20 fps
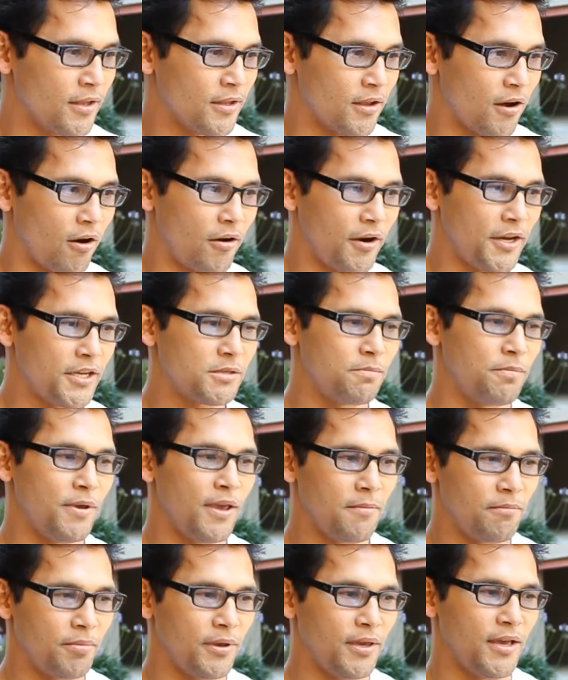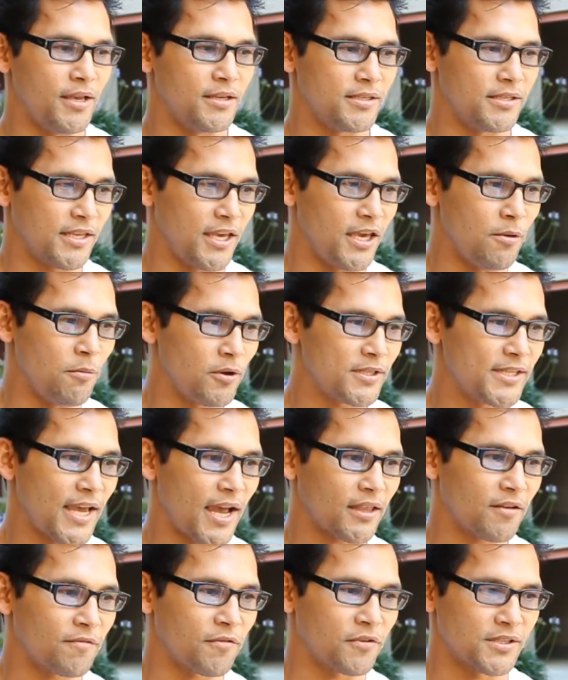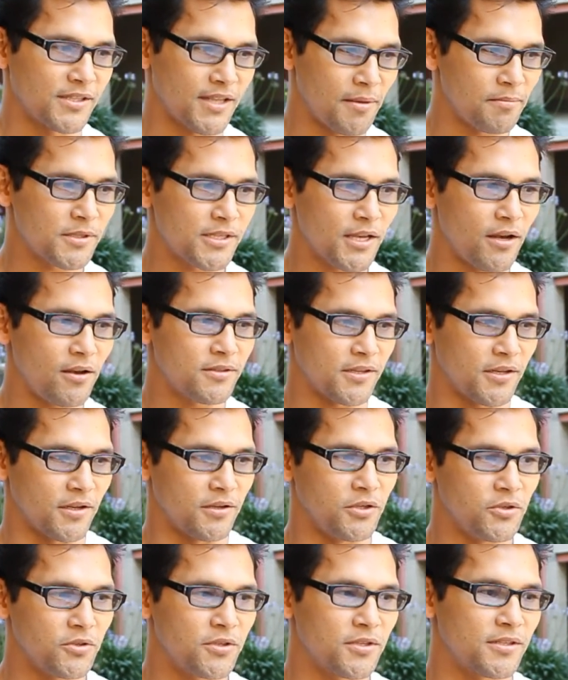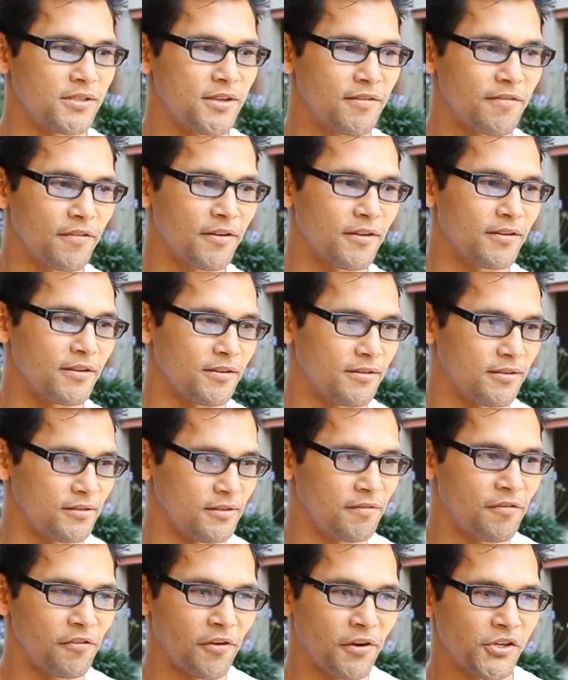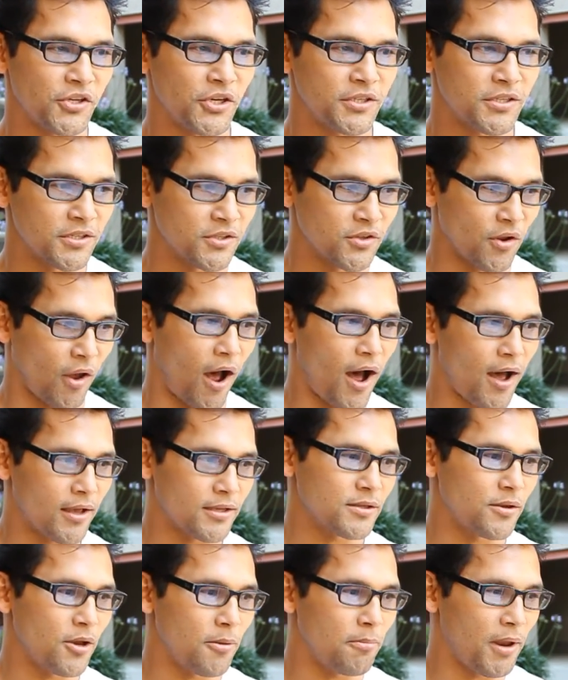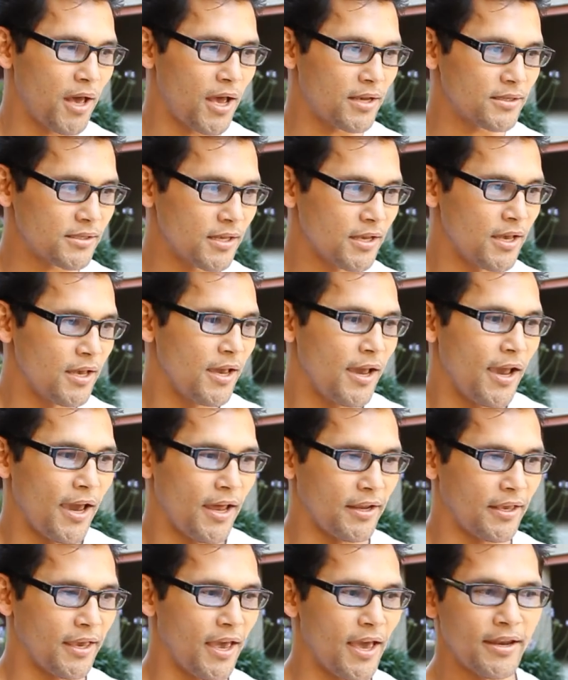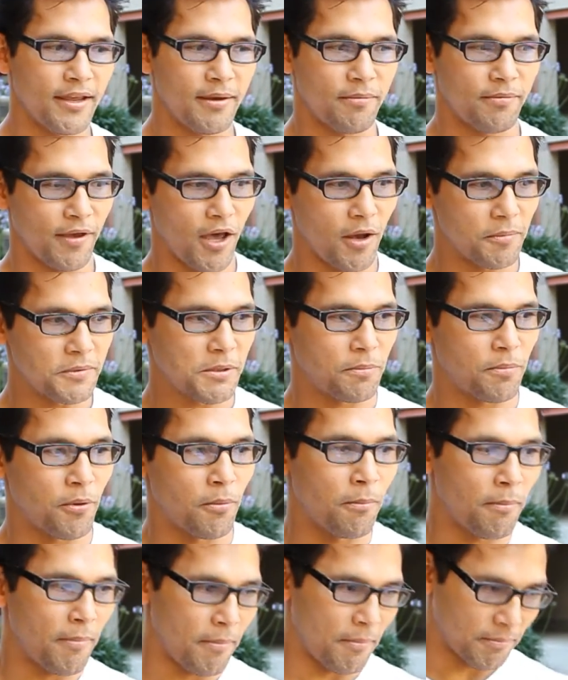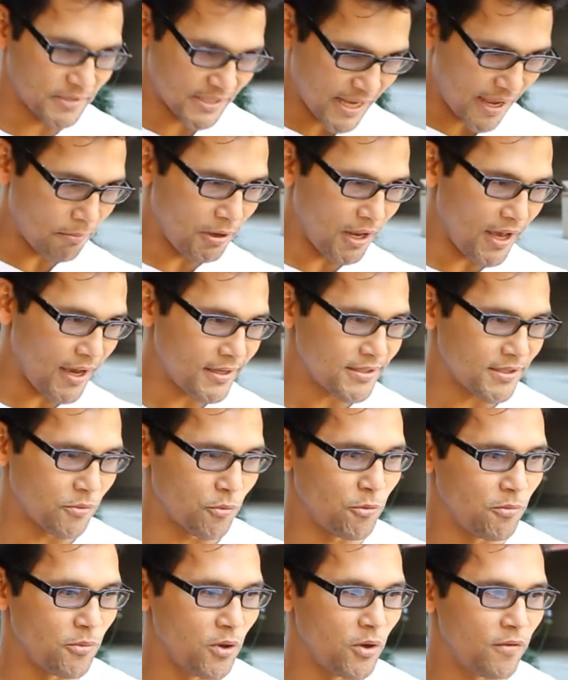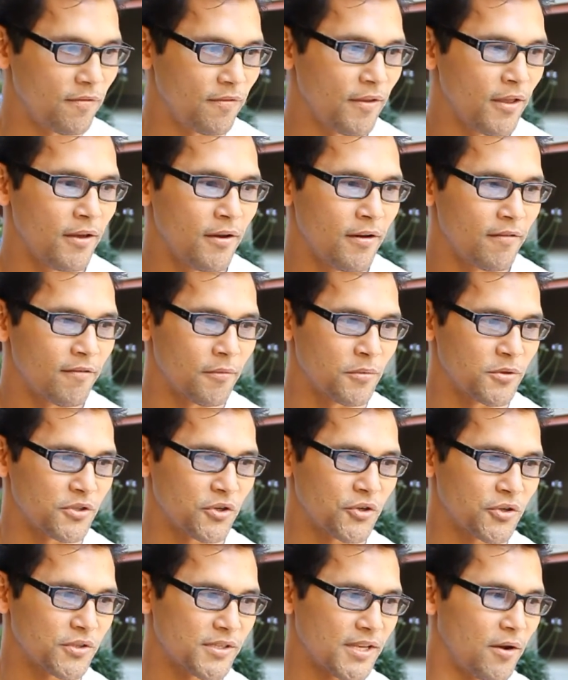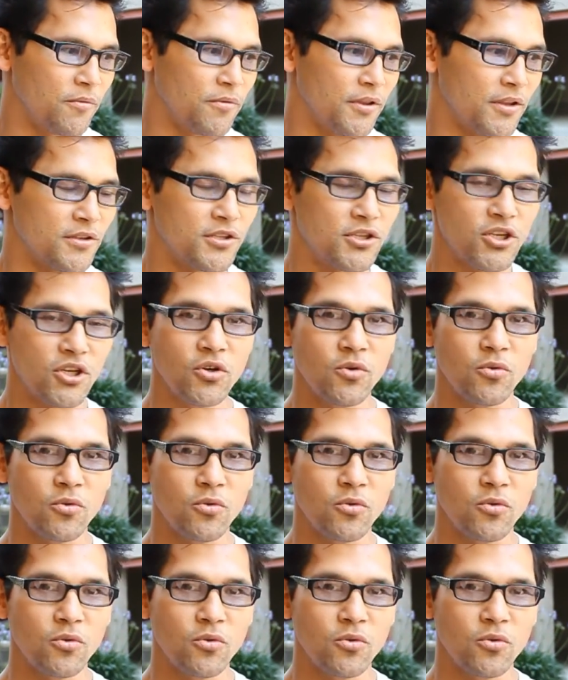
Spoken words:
RHBMP is chemotactic for stem cells. It induces different differentiation to the osteoblasts, and again, it helps to metabolize and remove from the surgical site within 2